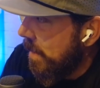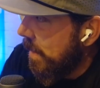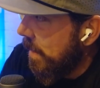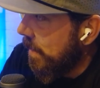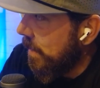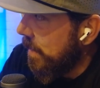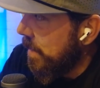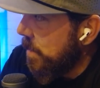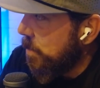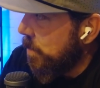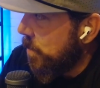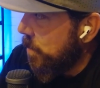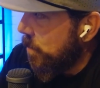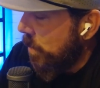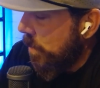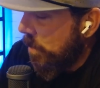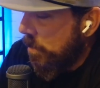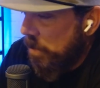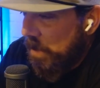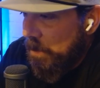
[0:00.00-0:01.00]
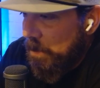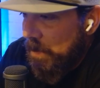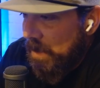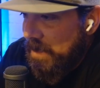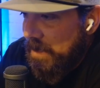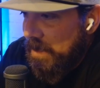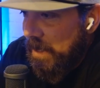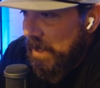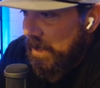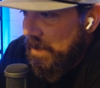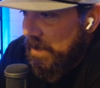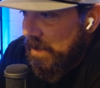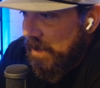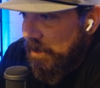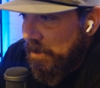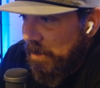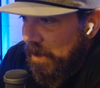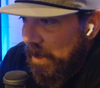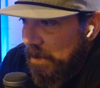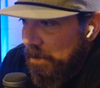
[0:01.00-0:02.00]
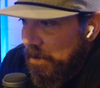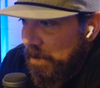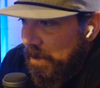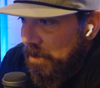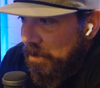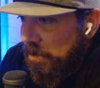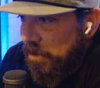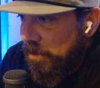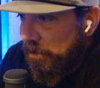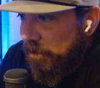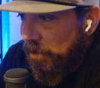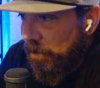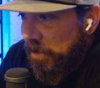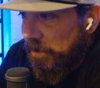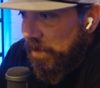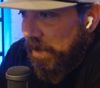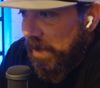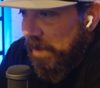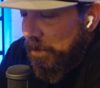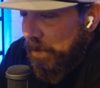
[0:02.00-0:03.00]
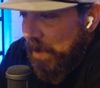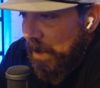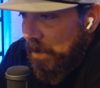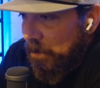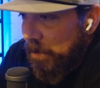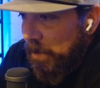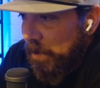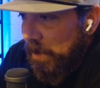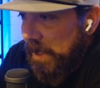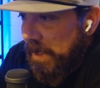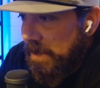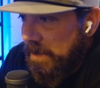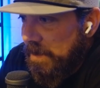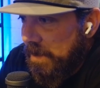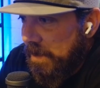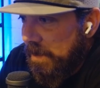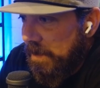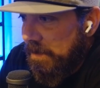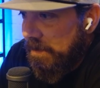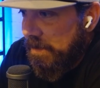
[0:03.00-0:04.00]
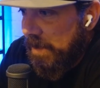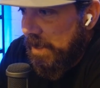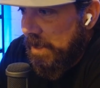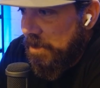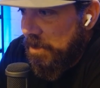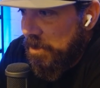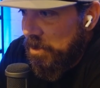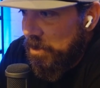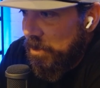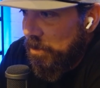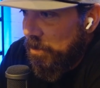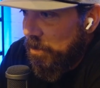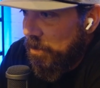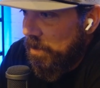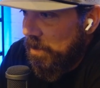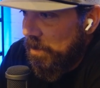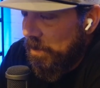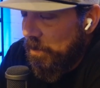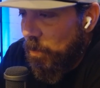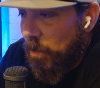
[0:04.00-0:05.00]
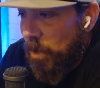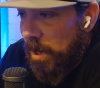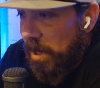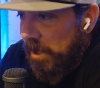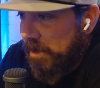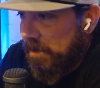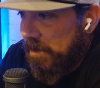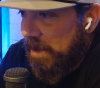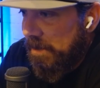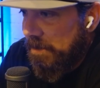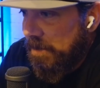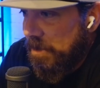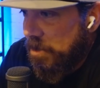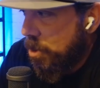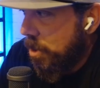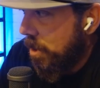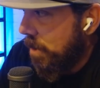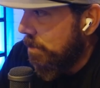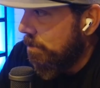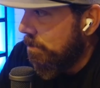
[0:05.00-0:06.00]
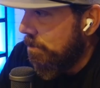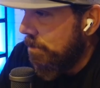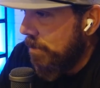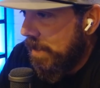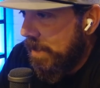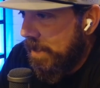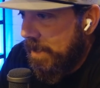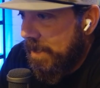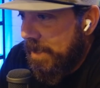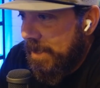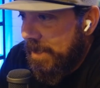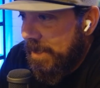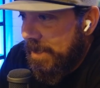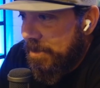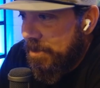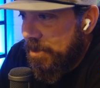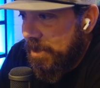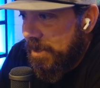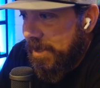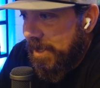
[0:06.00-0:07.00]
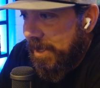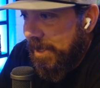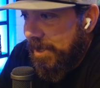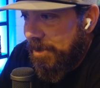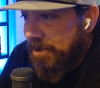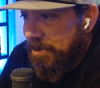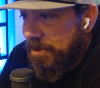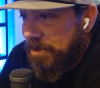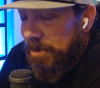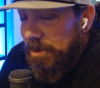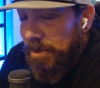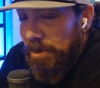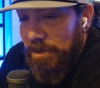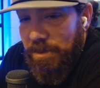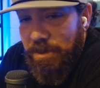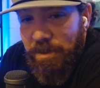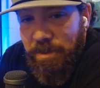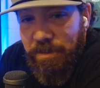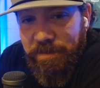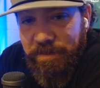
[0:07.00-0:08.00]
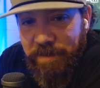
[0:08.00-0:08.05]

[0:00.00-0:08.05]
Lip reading: at least between one of my sets, I grab 245 pound plates and I just do a walk around the gym. Just get used to those old